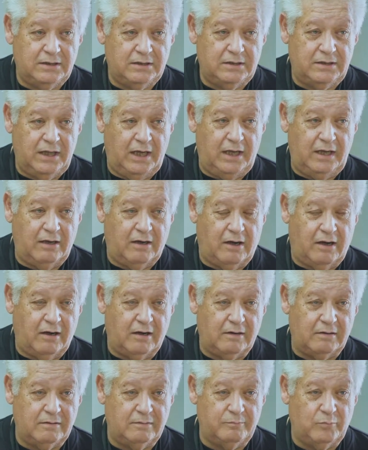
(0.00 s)
they
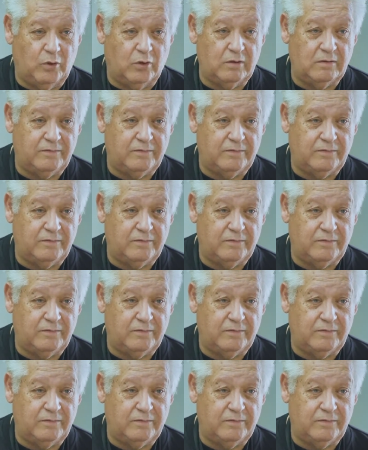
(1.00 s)
are more